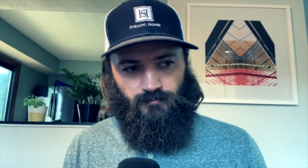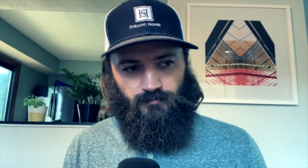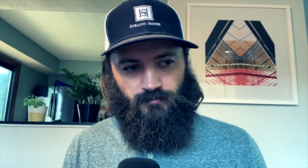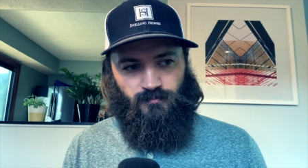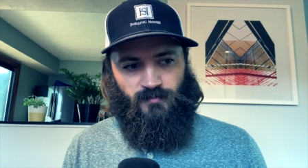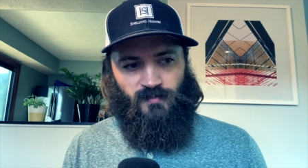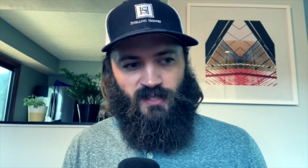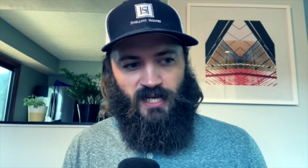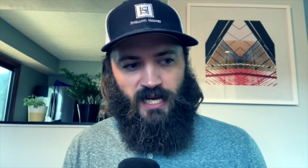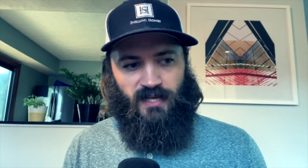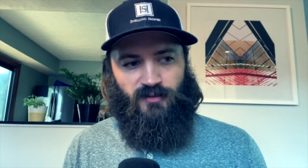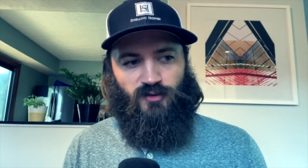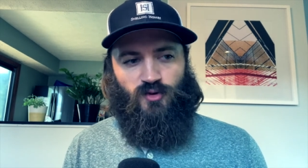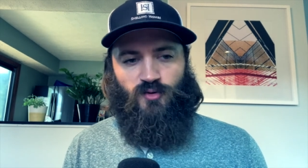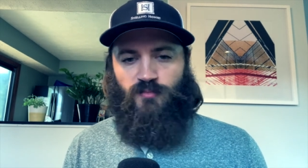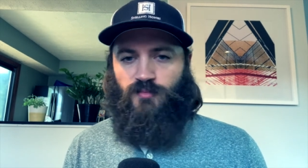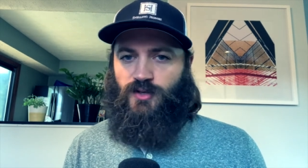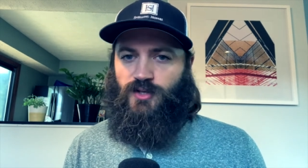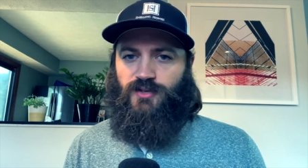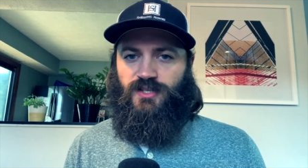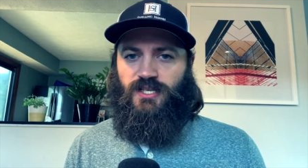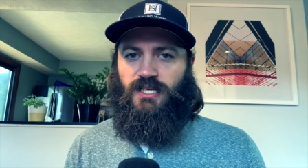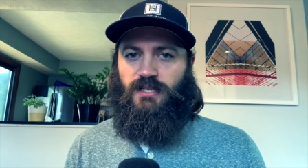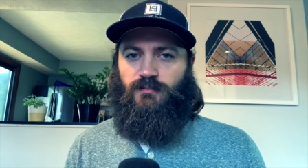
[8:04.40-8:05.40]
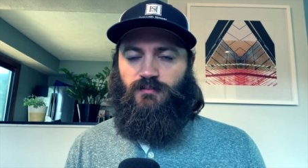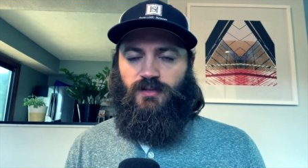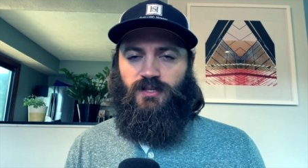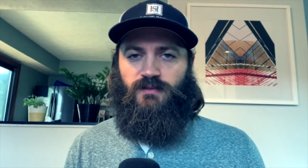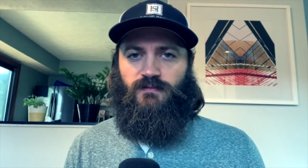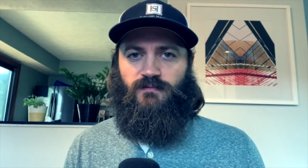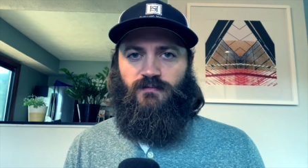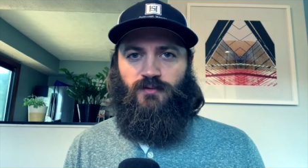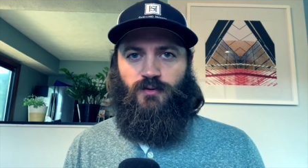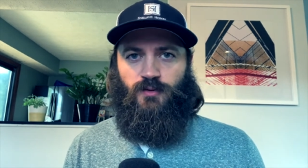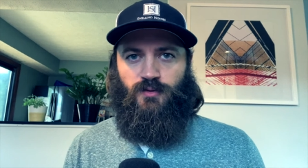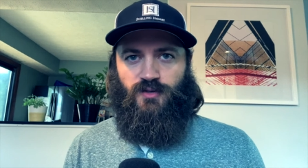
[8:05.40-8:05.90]
Not through music,
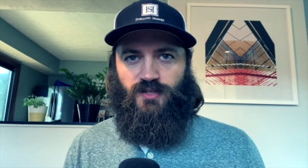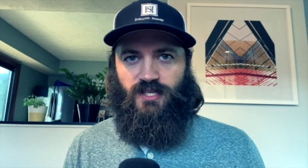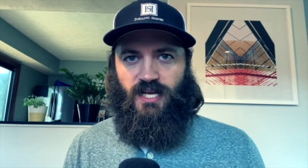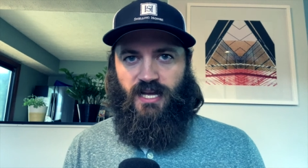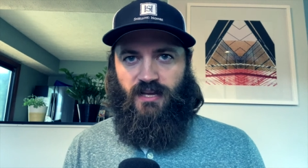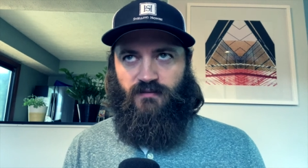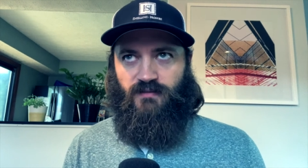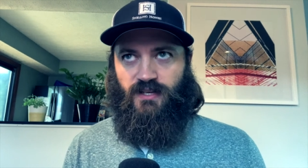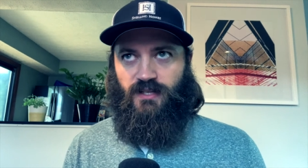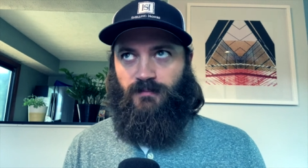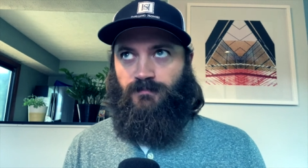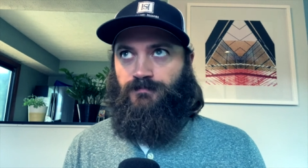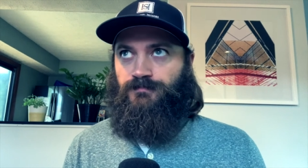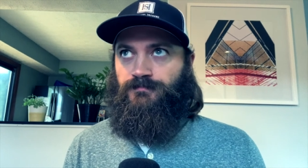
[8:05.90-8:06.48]
but through saving.